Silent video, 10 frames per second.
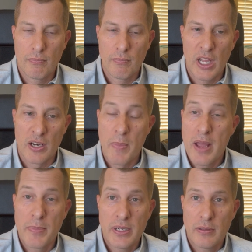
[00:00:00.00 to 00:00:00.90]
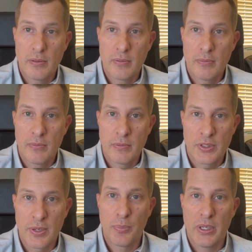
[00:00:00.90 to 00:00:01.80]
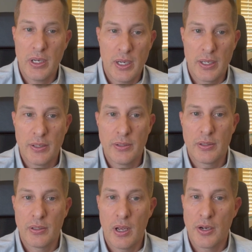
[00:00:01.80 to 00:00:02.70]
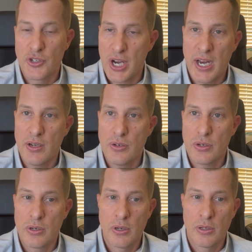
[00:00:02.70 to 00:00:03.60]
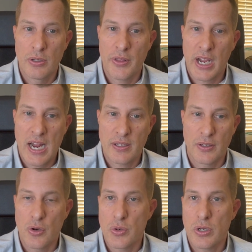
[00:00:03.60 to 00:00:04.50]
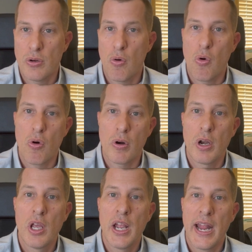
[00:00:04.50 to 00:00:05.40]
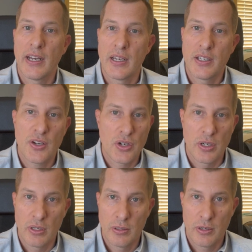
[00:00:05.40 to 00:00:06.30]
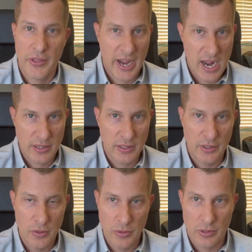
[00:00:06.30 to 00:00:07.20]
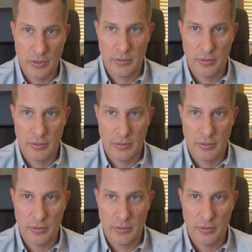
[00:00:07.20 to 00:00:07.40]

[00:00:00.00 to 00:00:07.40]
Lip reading: An amendment simply is a change to the Constitution or an addition to the Constitution.